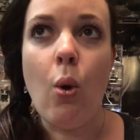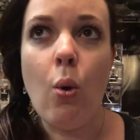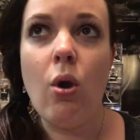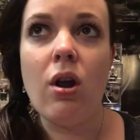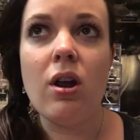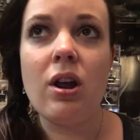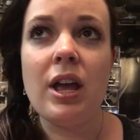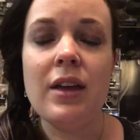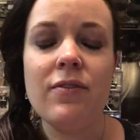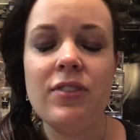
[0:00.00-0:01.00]
or
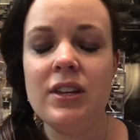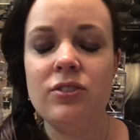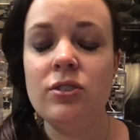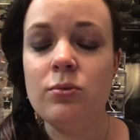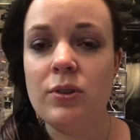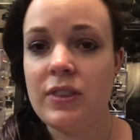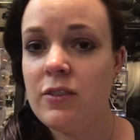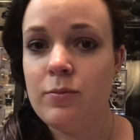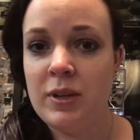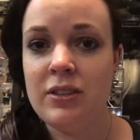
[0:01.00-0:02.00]
if they do what
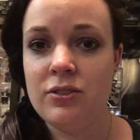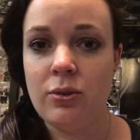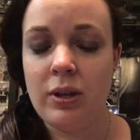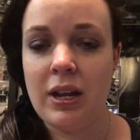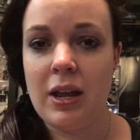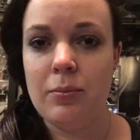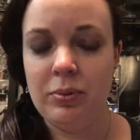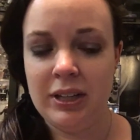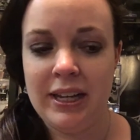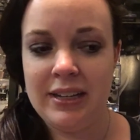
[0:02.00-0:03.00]
they've been doing and
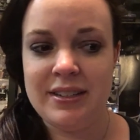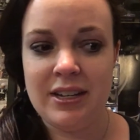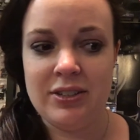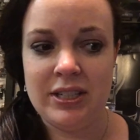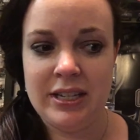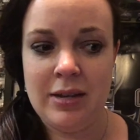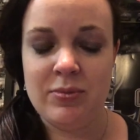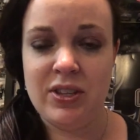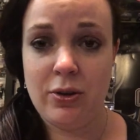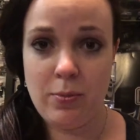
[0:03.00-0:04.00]
playing down to
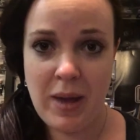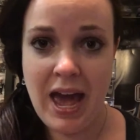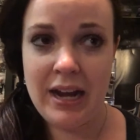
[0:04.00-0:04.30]
teams that are bad.